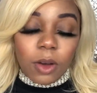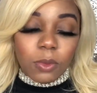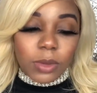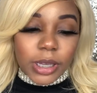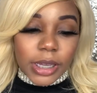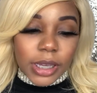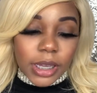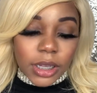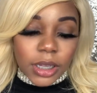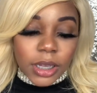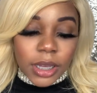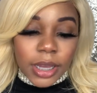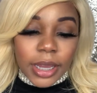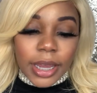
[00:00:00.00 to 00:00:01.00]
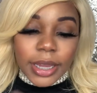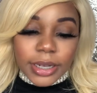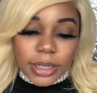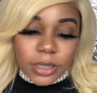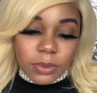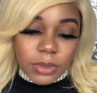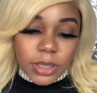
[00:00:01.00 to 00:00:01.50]
wig. And
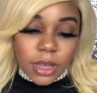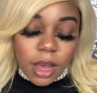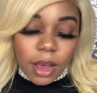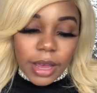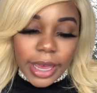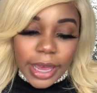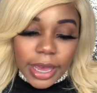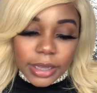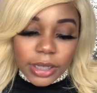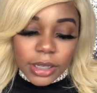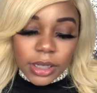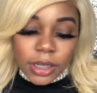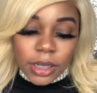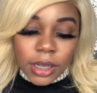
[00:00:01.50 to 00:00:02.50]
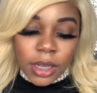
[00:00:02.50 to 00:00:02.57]
this one is called Halle.